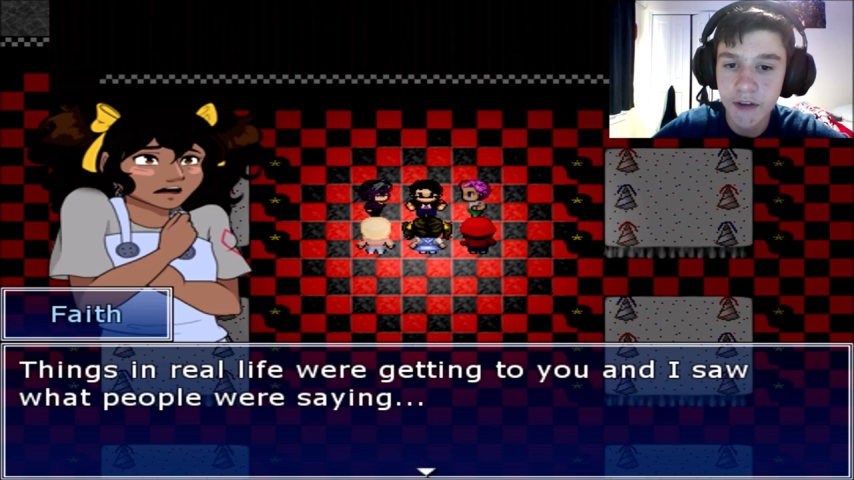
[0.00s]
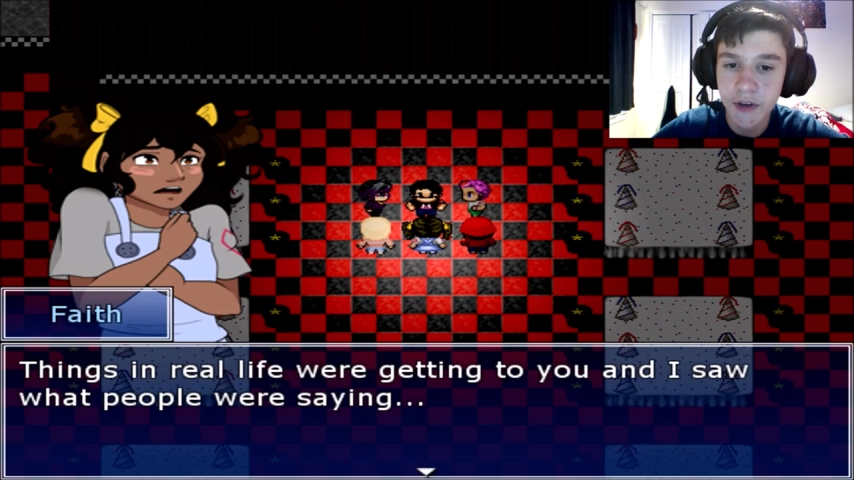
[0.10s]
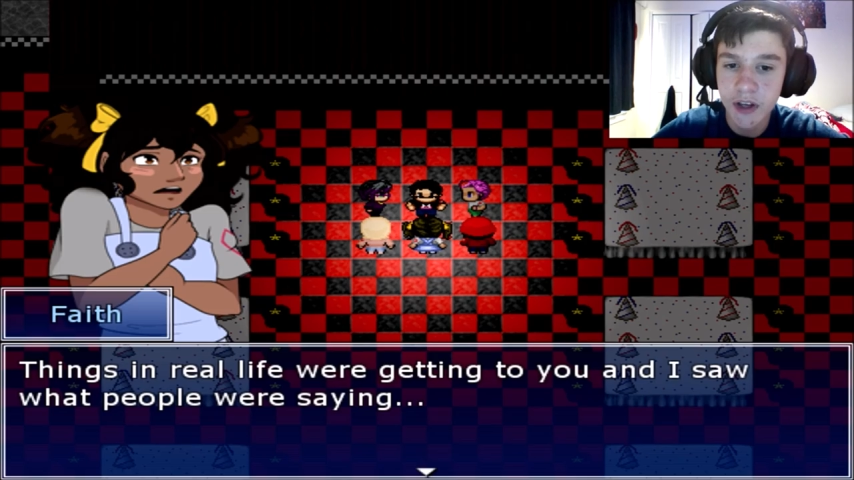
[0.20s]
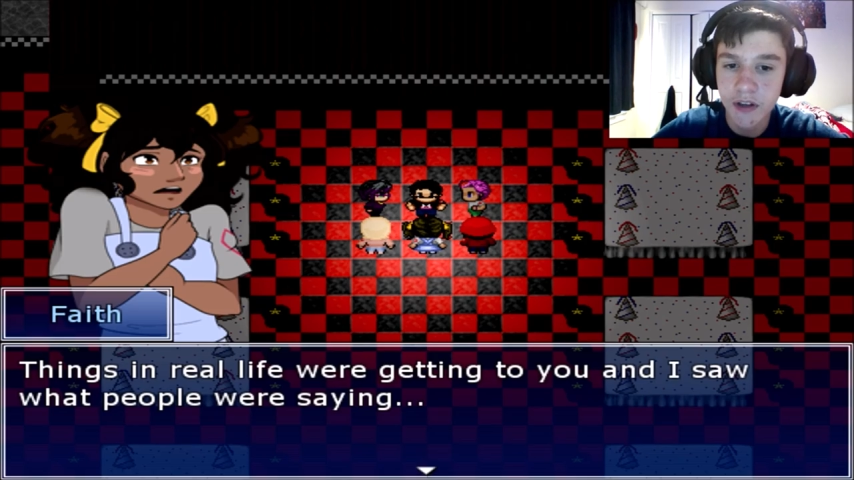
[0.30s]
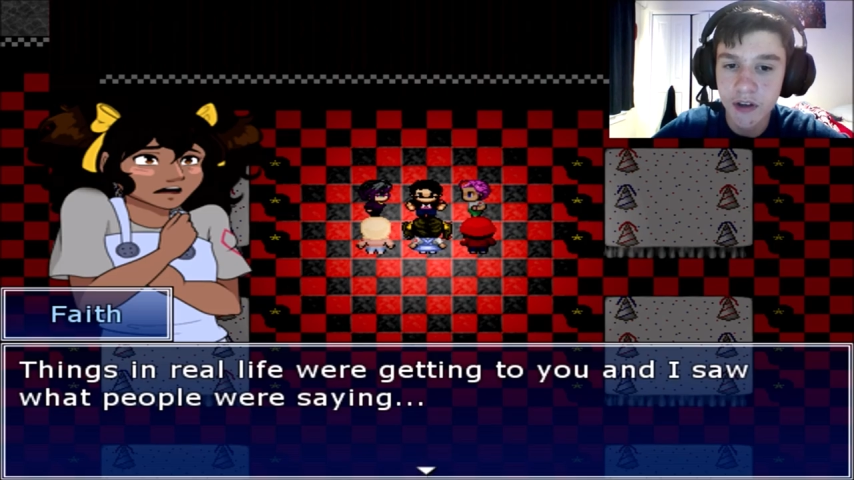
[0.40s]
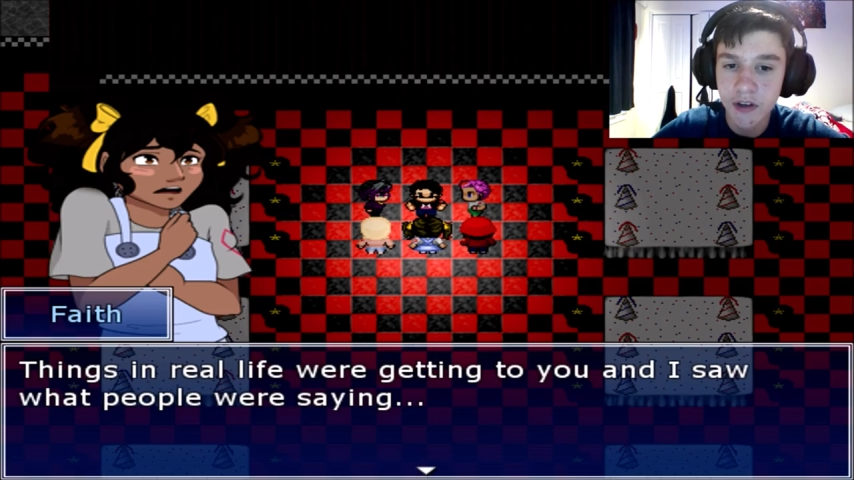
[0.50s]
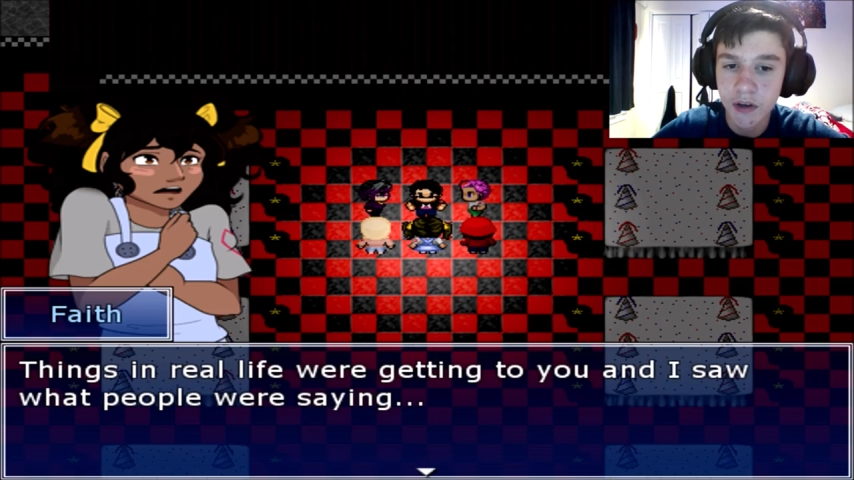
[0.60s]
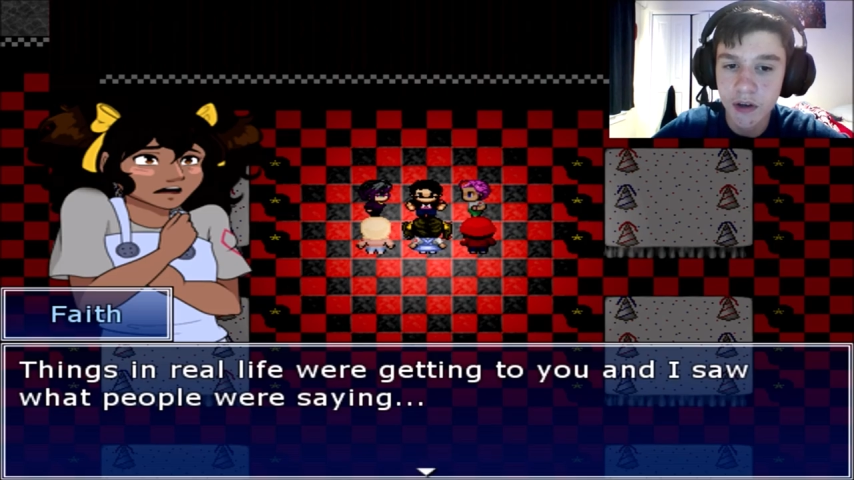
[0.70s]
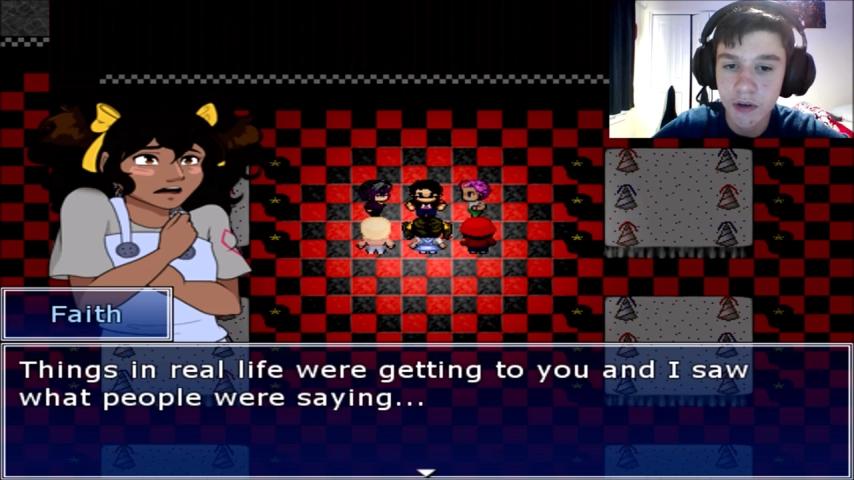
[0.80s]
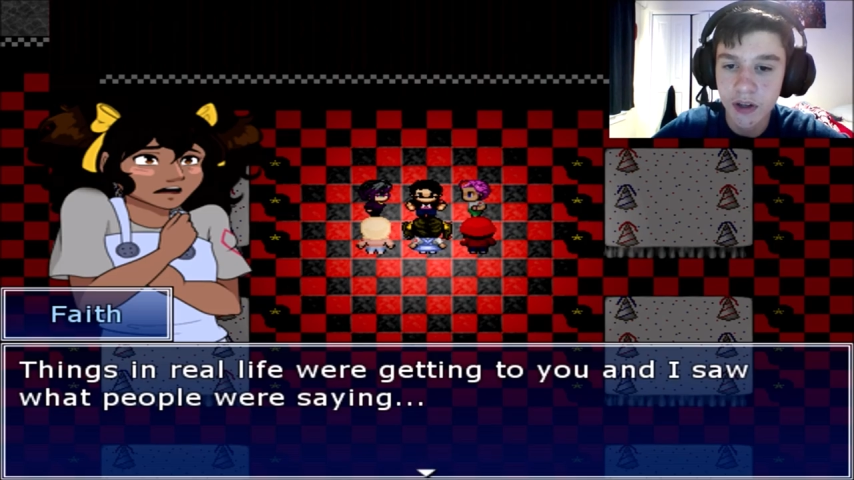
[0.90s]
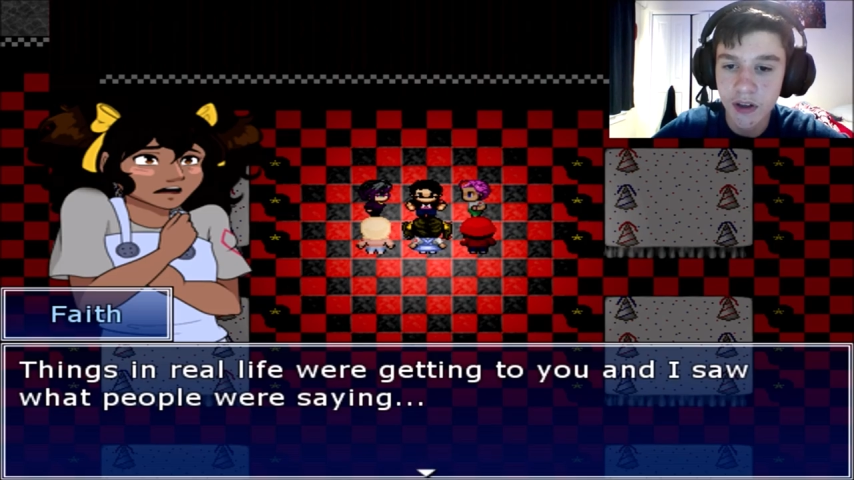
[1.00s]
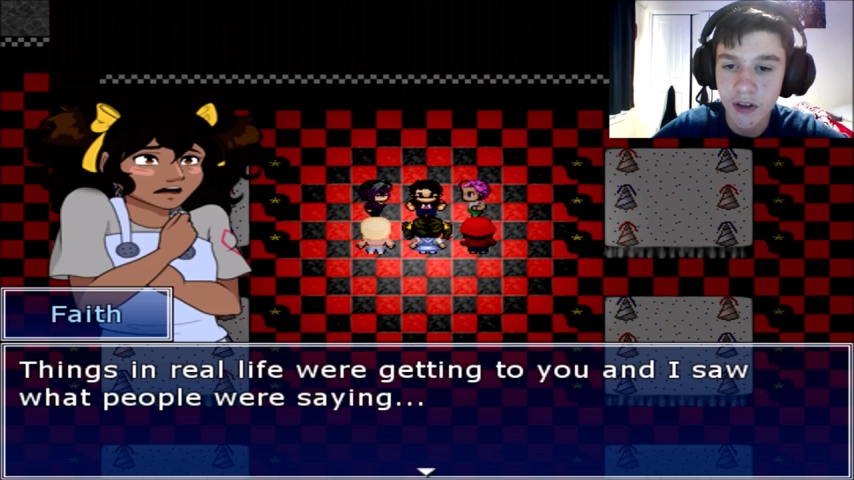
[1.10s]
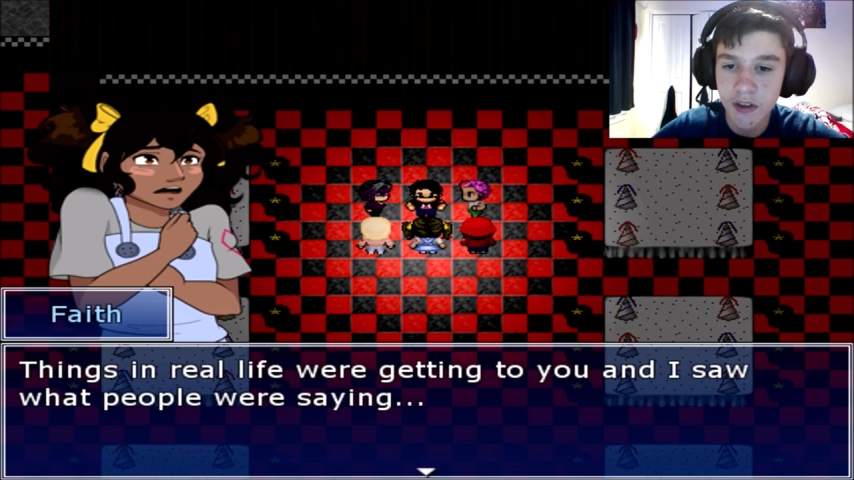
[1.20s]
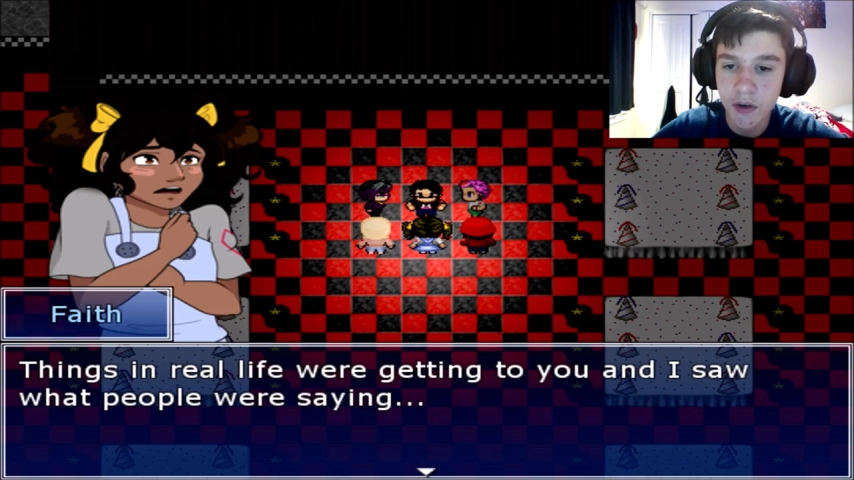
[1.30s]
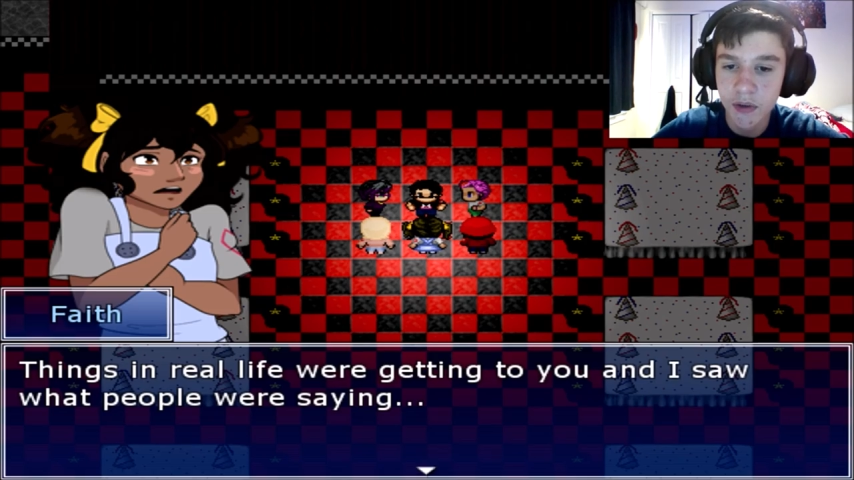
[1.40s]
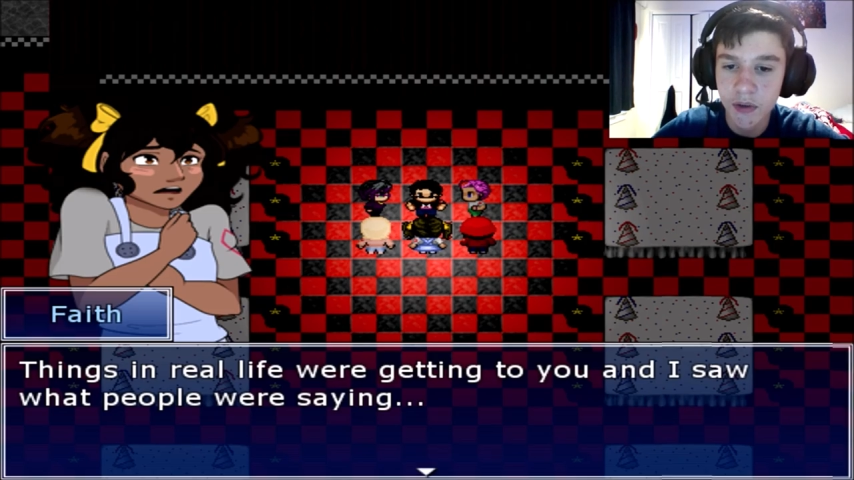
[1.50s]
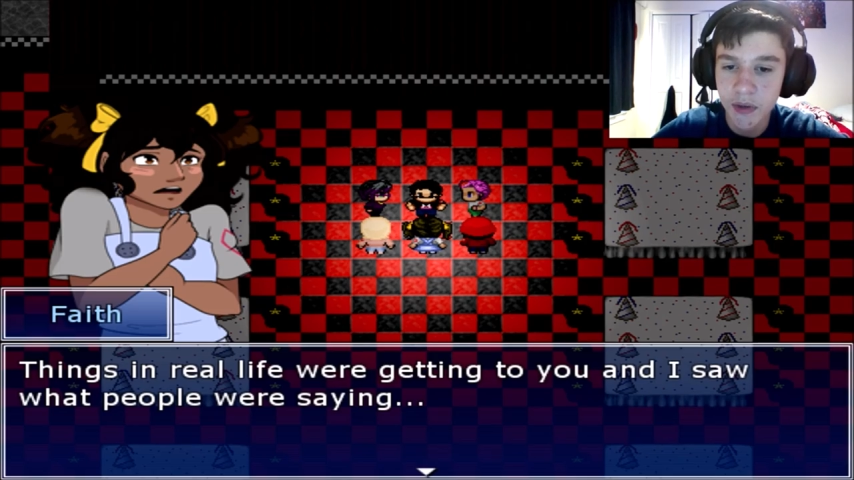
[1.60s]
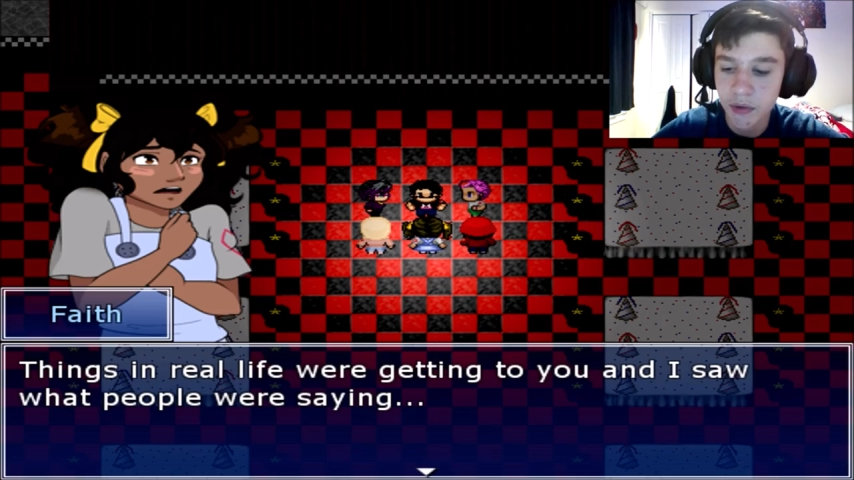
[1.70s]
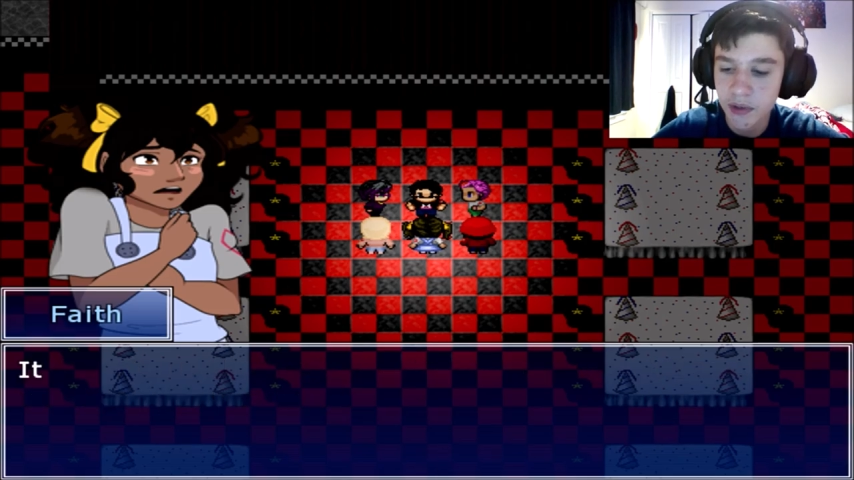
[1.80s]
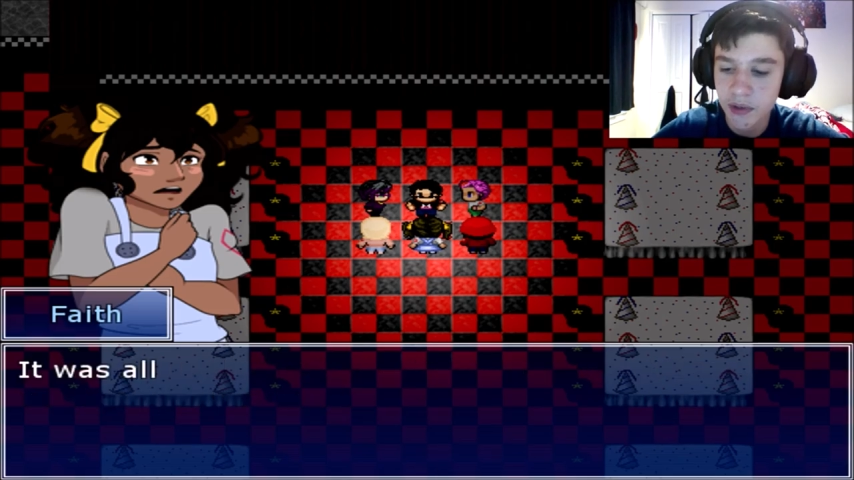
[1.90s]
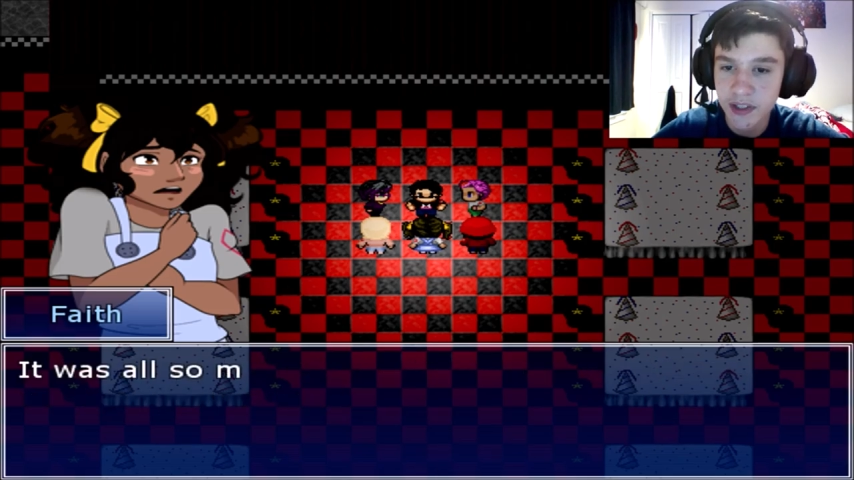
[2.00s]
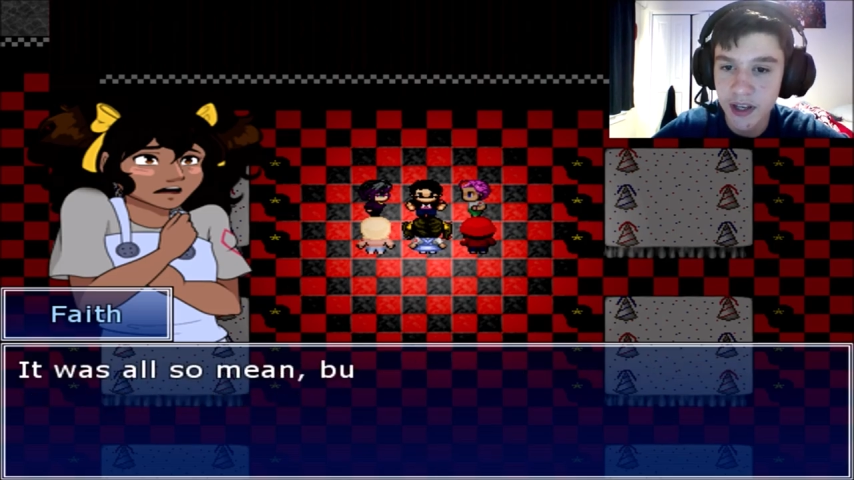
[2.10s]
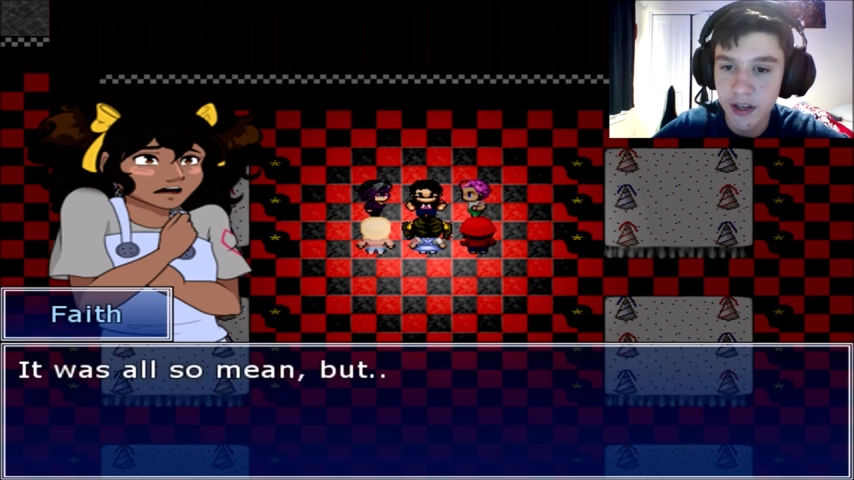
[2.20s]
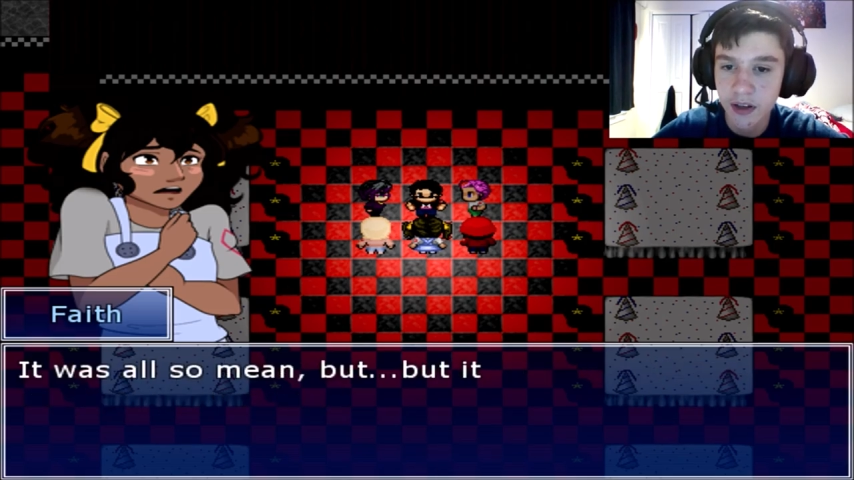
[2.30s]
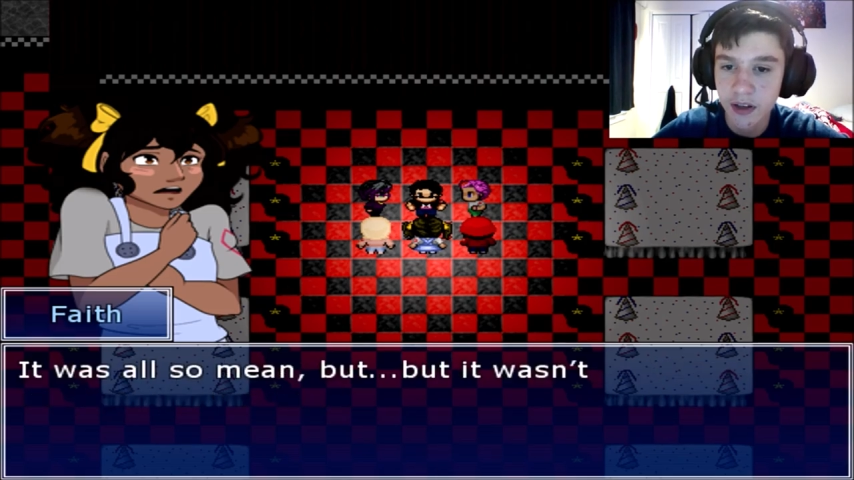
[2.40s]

getting to you, and I saw what people were saying.